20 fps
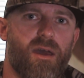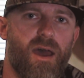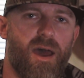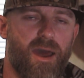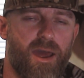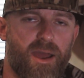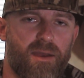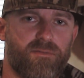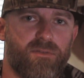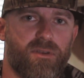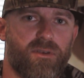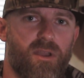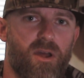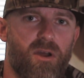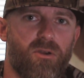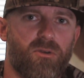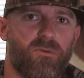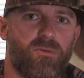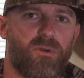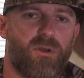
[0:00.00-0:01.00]
I have to
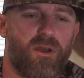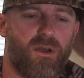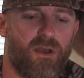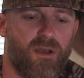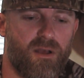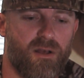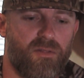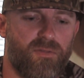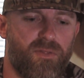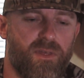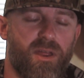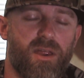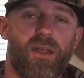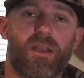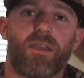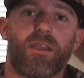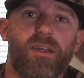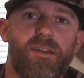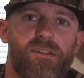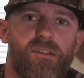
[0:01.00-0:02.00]
know that
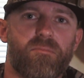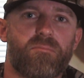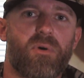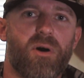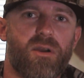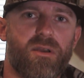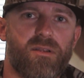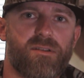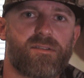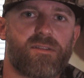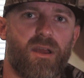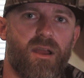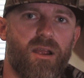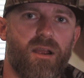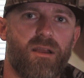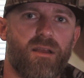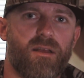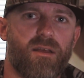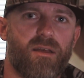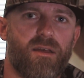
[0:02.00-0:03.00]
at least a buck is
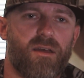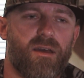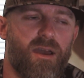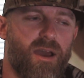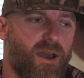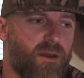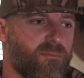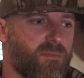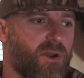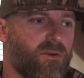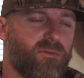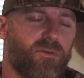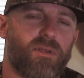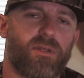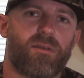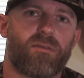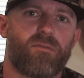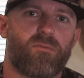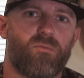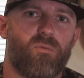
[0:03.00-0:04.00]
there. I'm not
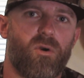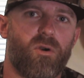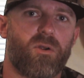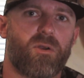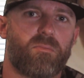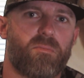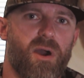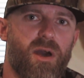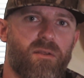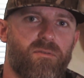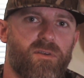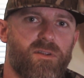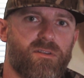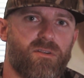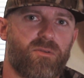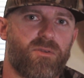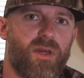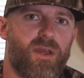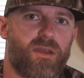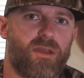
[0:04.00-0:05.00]
really worried about if he's
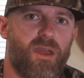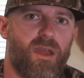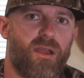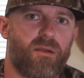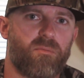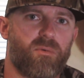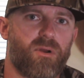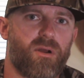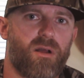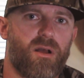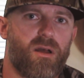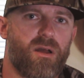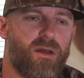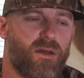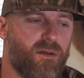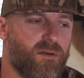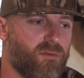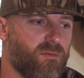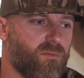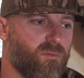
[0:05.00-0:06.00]
on that camera
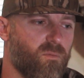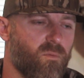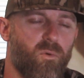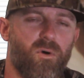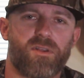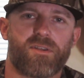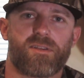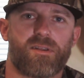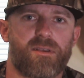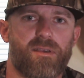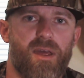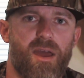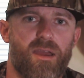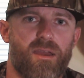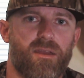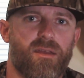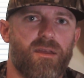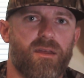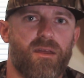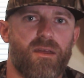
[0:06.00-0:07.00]
once a
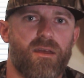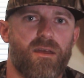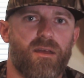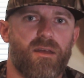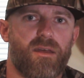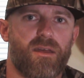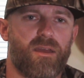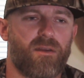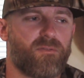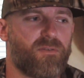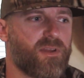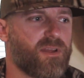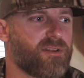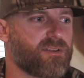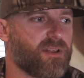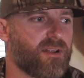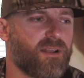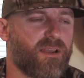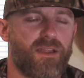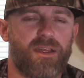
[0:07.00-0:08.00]
day. If
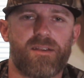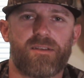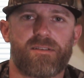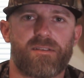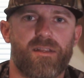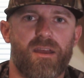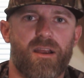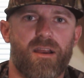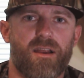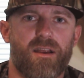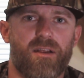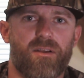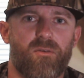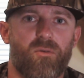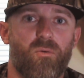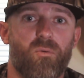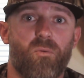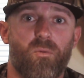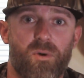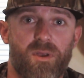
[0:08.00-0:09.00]
he's at least there
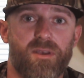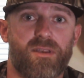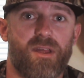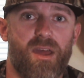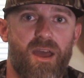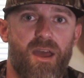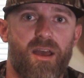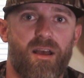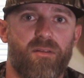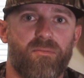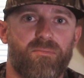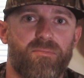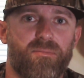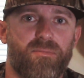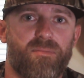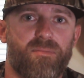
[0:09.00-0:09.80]
one time